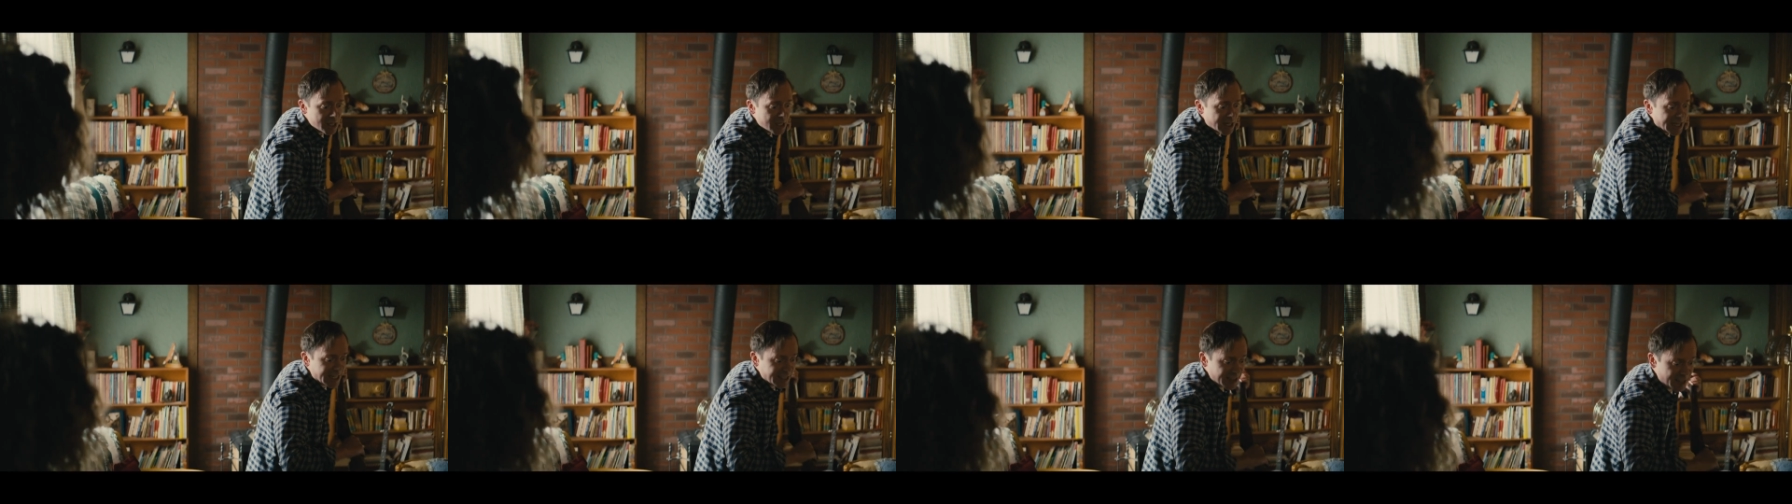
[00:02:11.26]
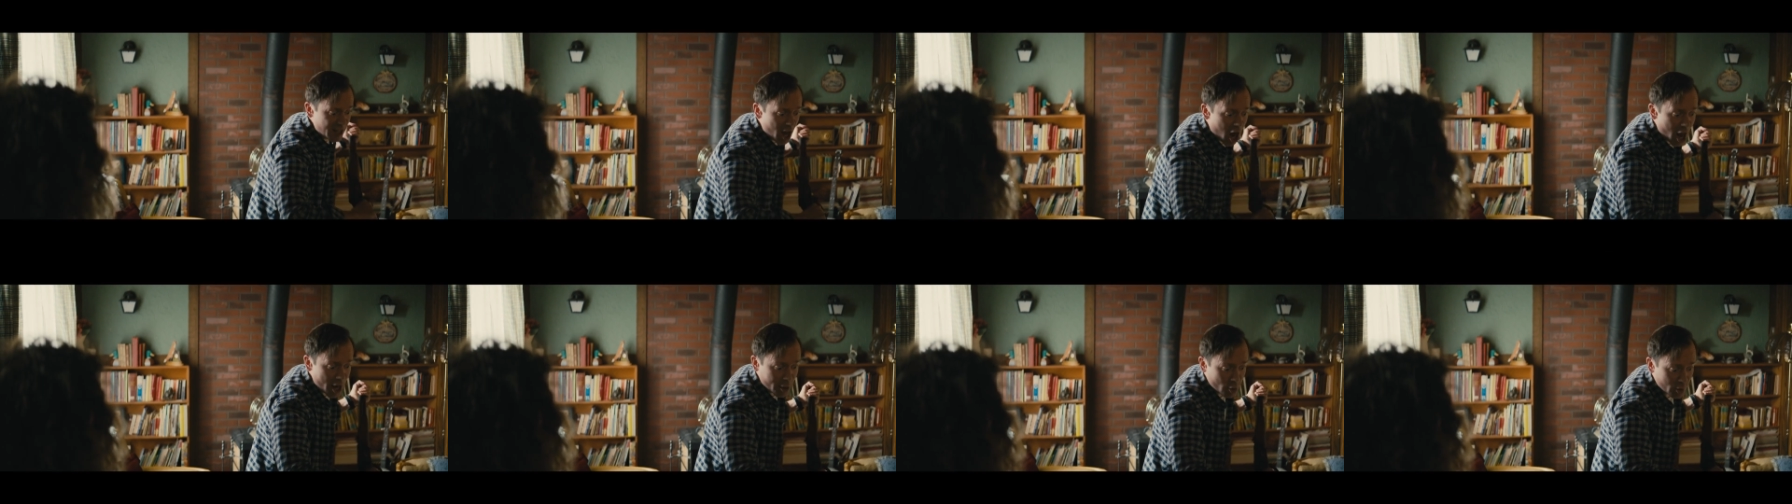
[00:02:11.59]
Is that he's
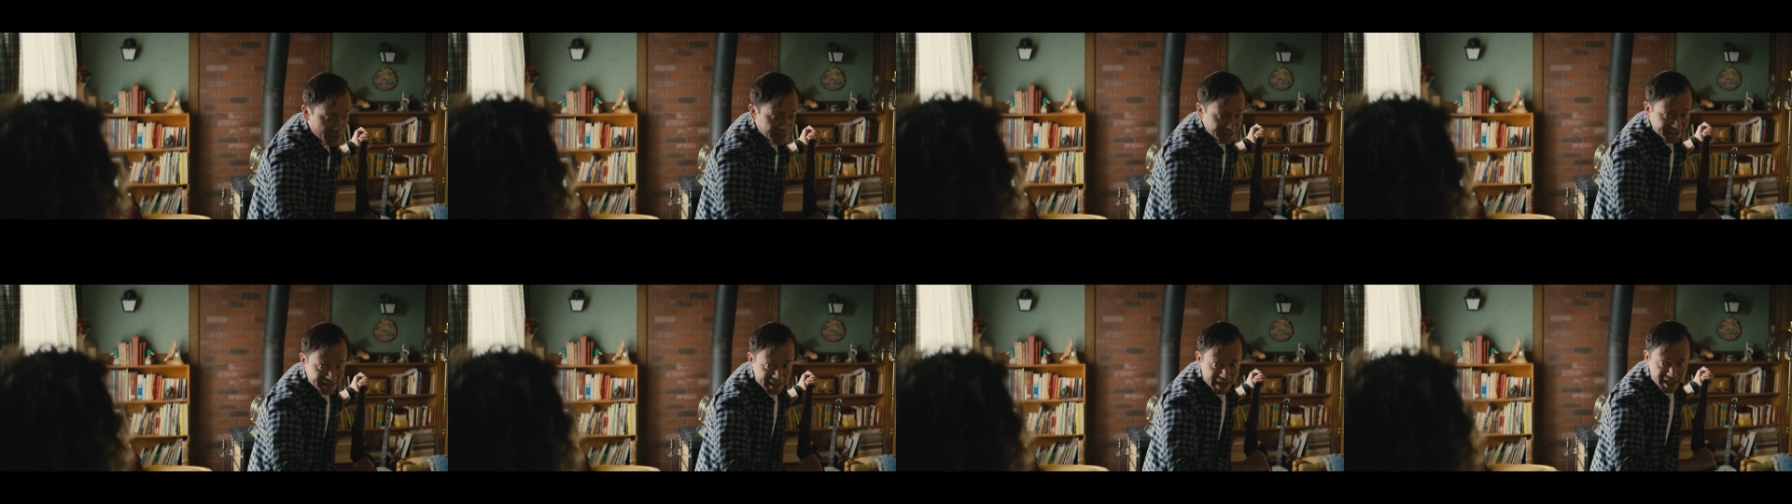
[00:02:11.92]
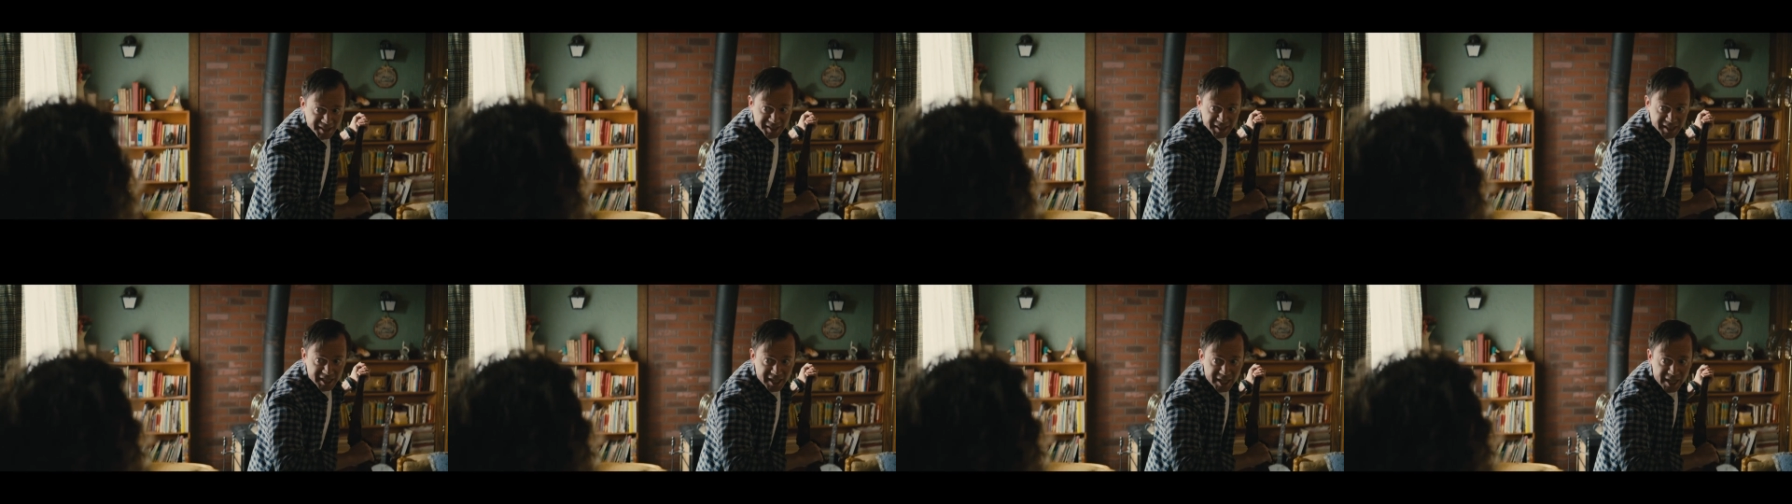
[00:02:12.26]
not who he says
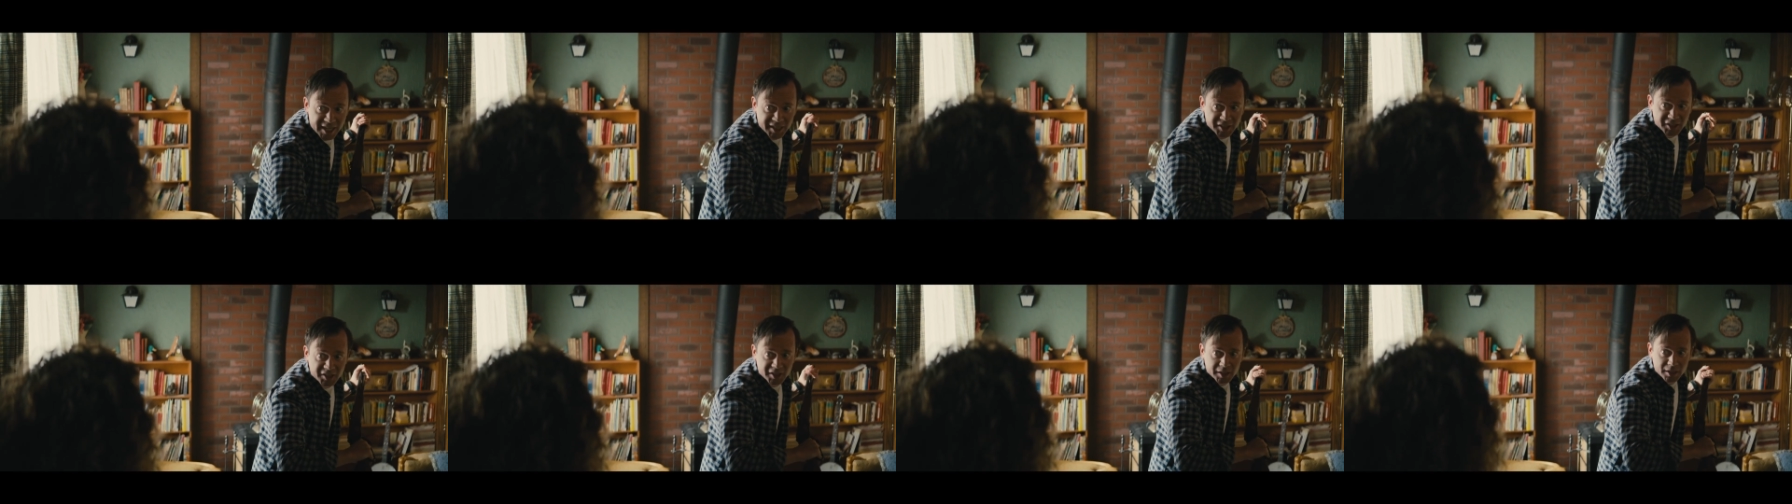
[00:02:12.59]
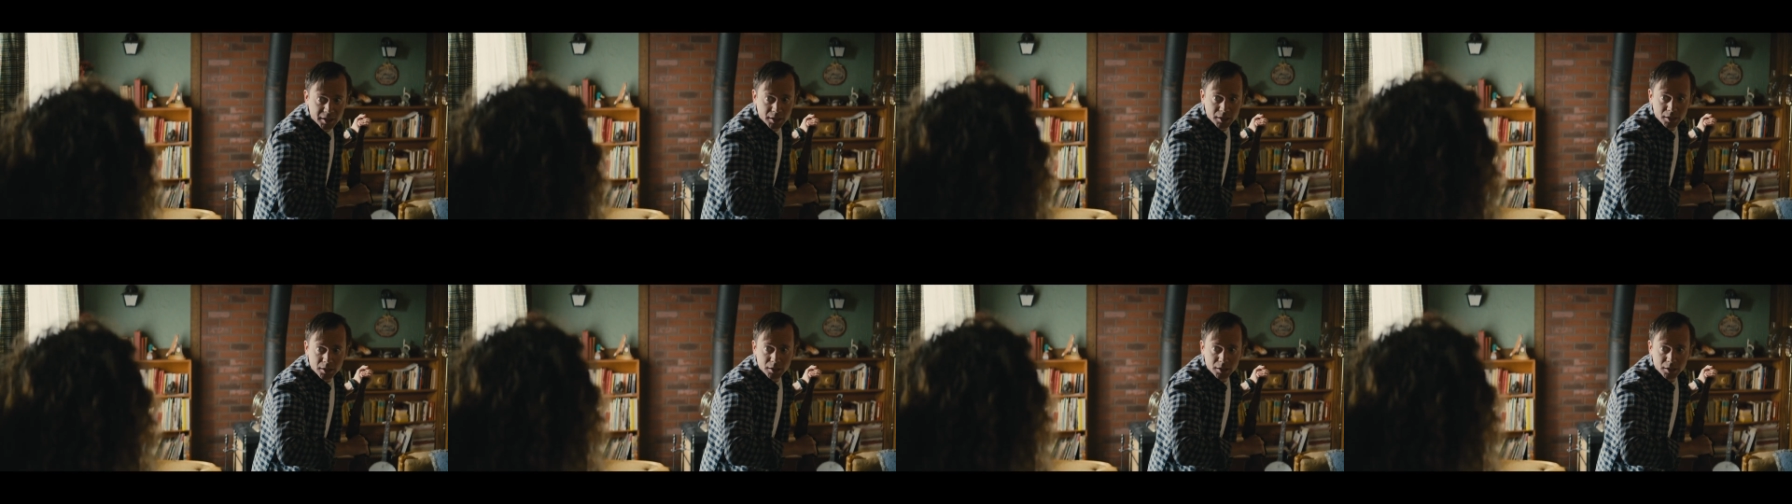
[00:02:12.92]
flirting? he is.